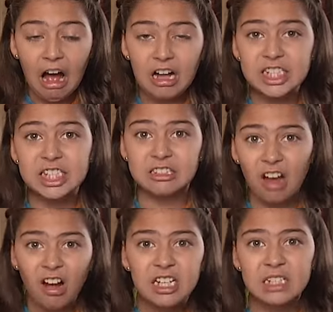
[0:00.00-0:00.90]

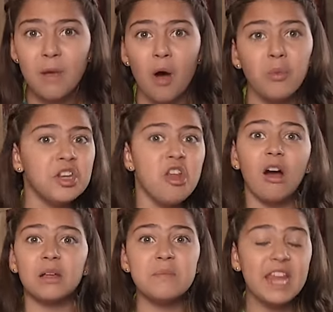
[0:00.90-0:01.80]
skunk smell would
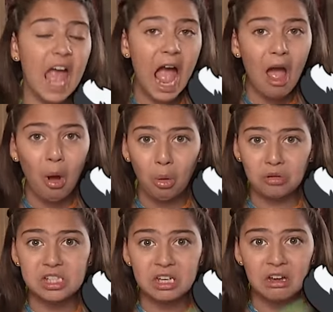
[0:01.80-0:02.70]
knock me out!